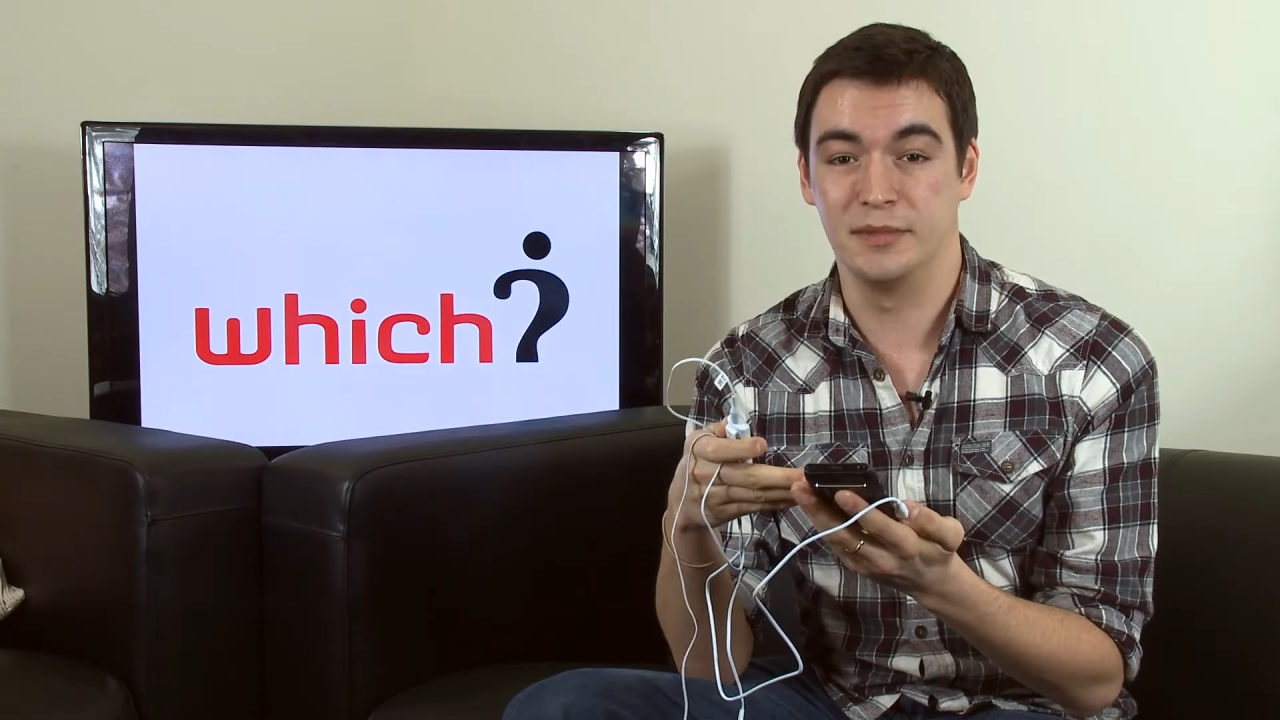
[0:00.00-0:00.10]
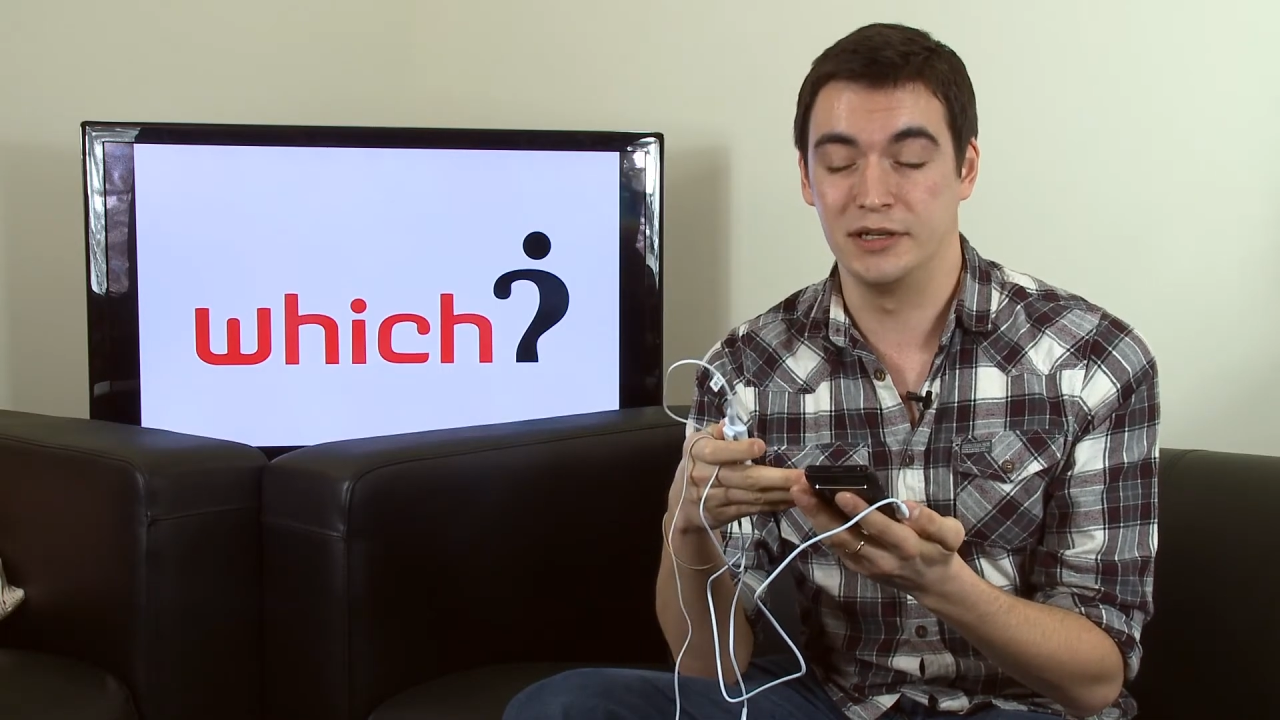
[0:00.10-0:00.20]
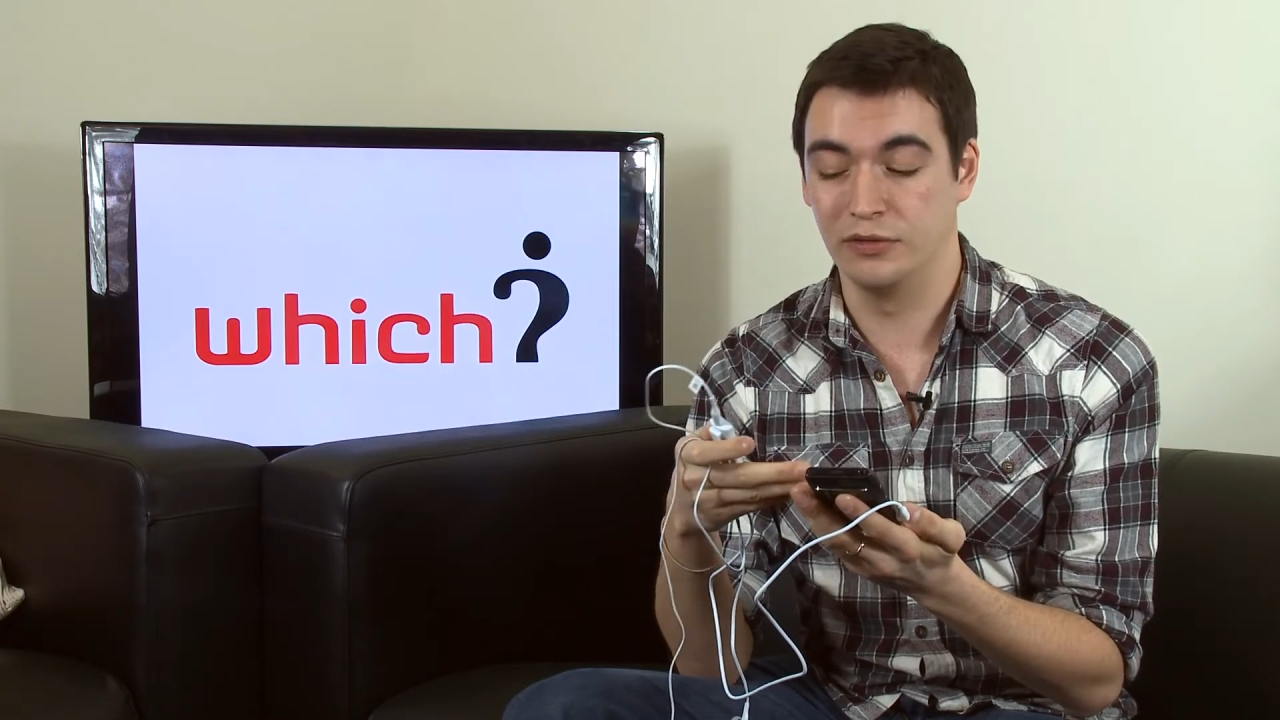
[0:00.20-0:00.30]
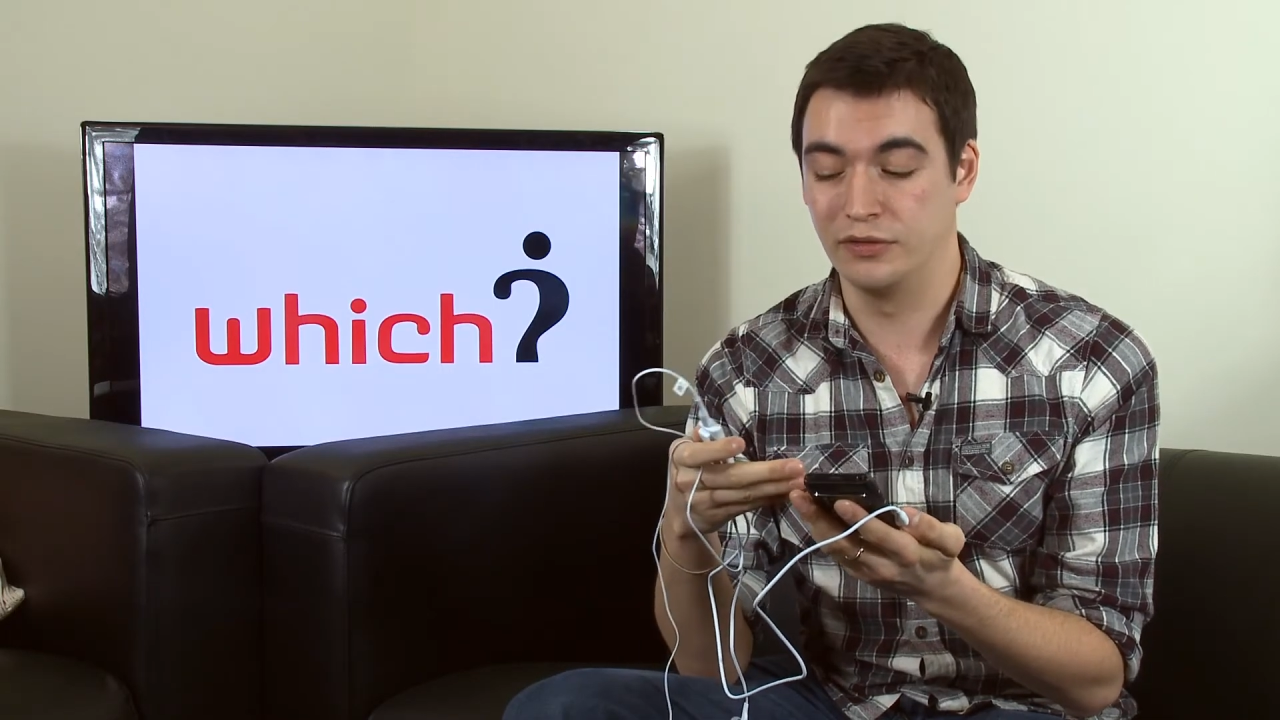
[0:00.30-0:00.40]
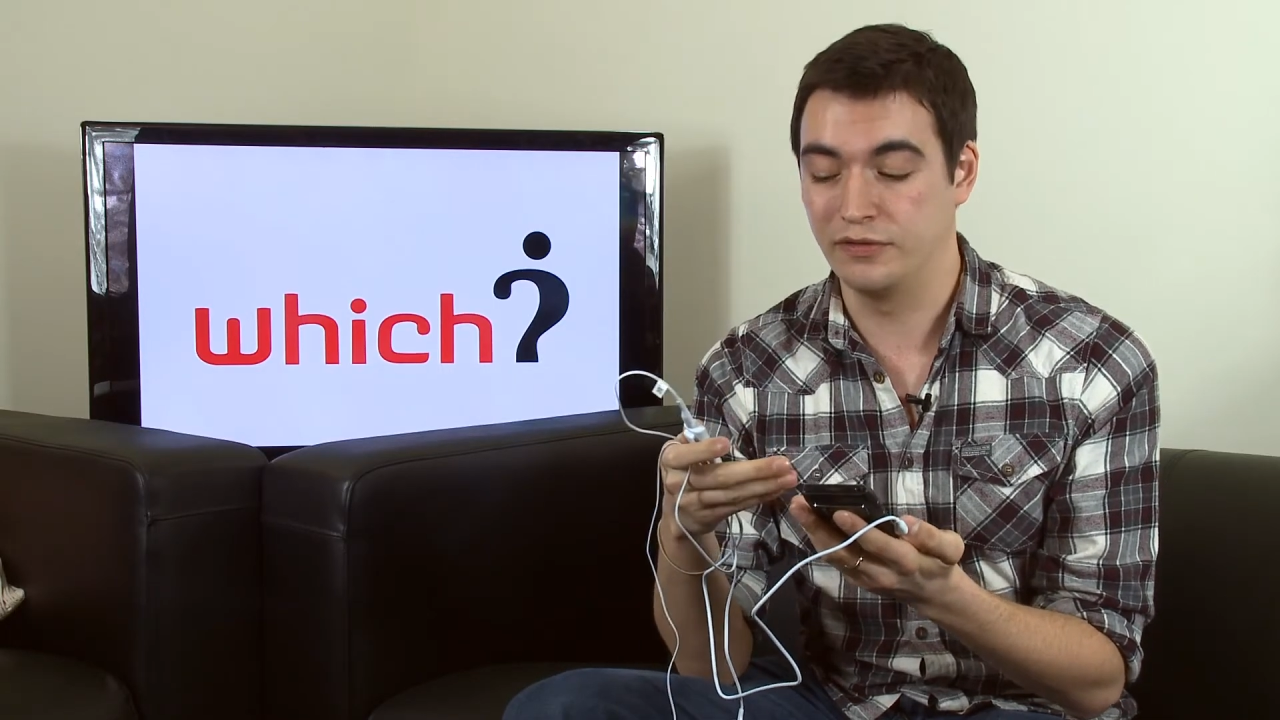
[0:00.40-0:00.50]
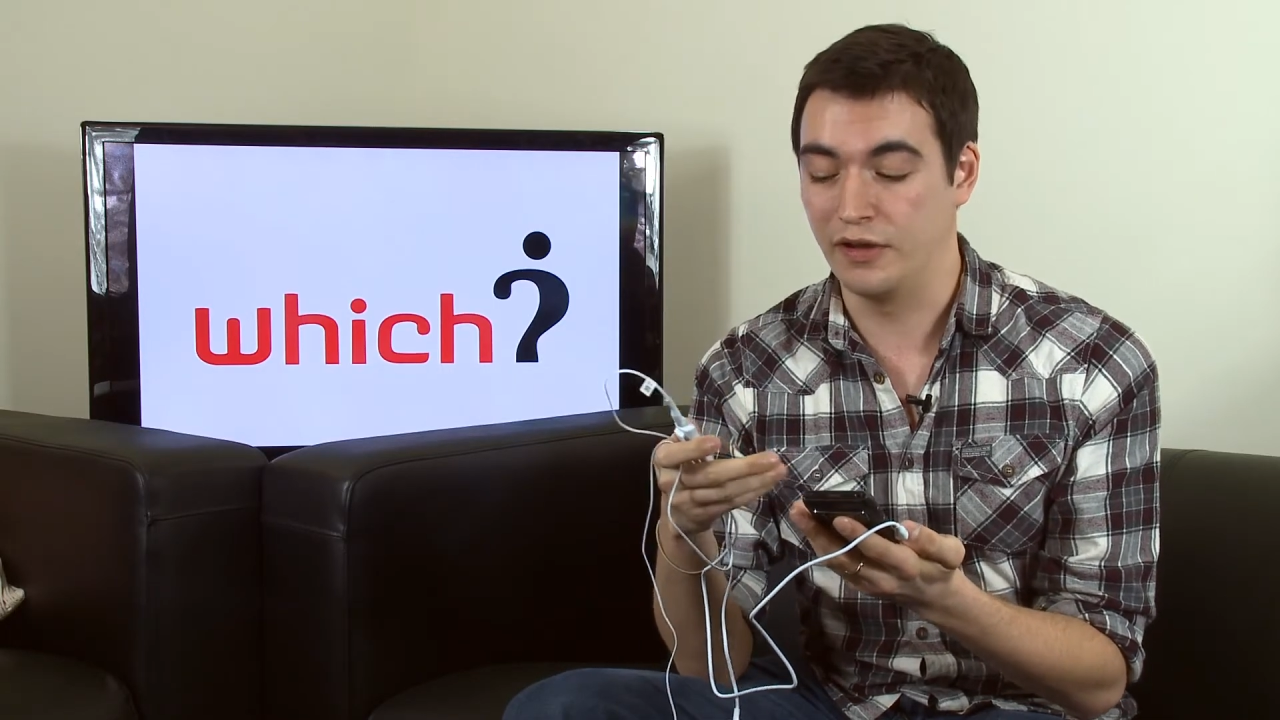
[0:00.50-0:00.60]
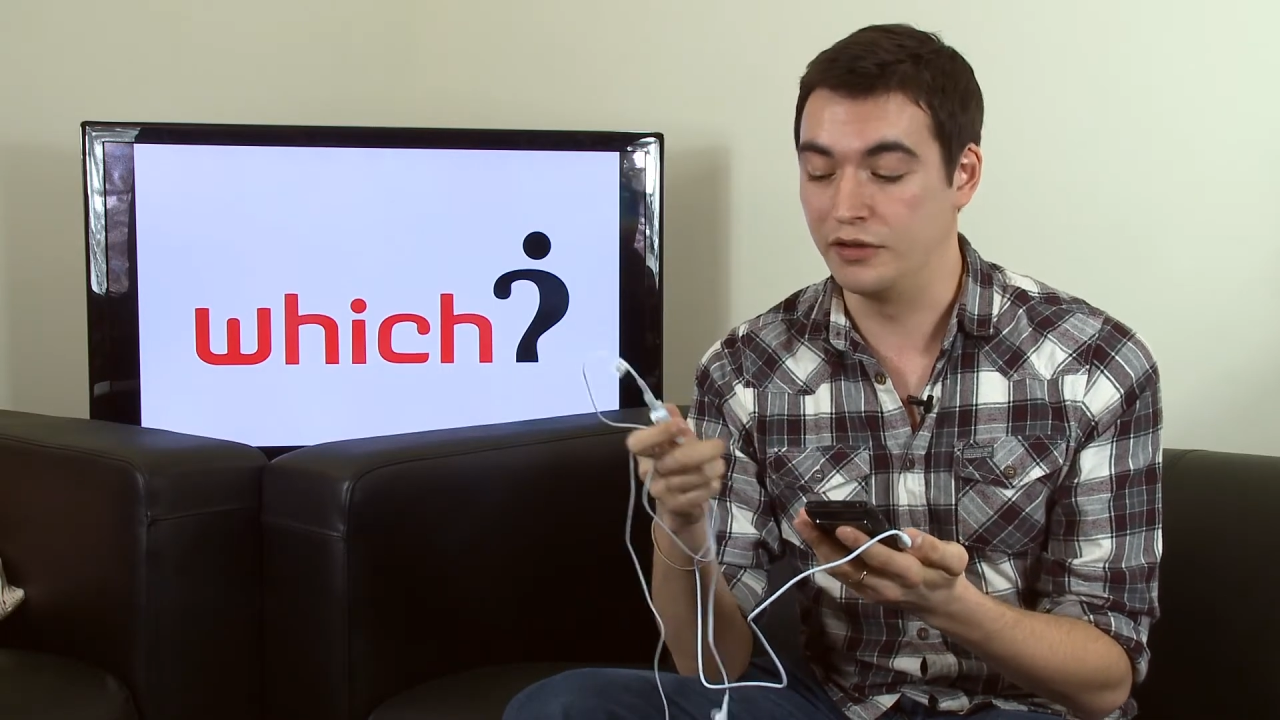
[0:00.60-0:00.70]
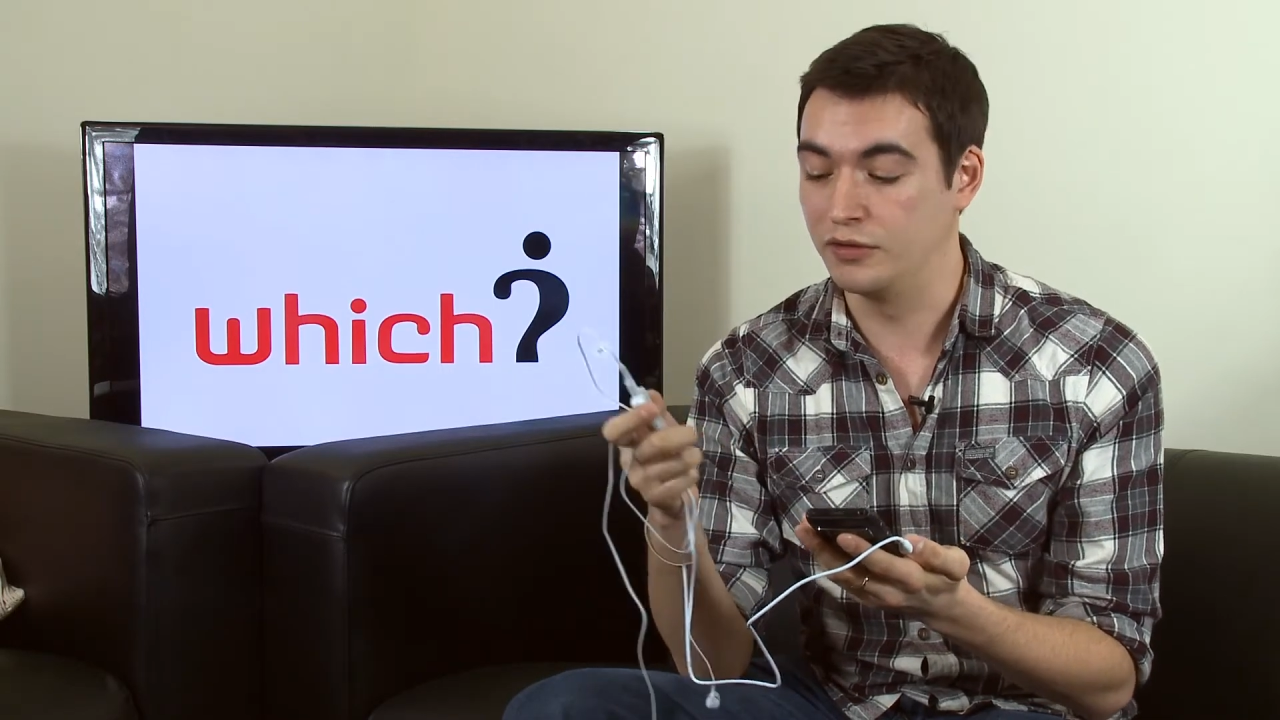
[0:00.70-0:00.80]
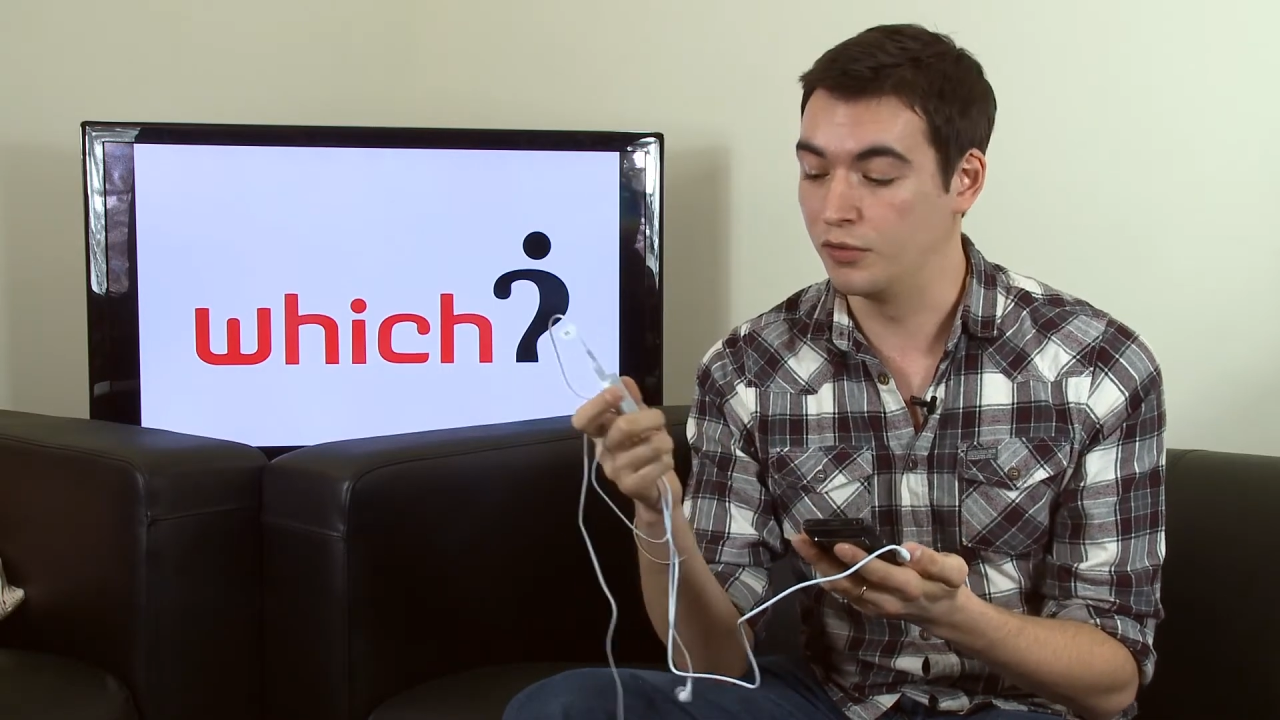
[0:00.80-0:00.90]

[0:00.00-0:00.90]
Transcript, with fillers: menu on the phone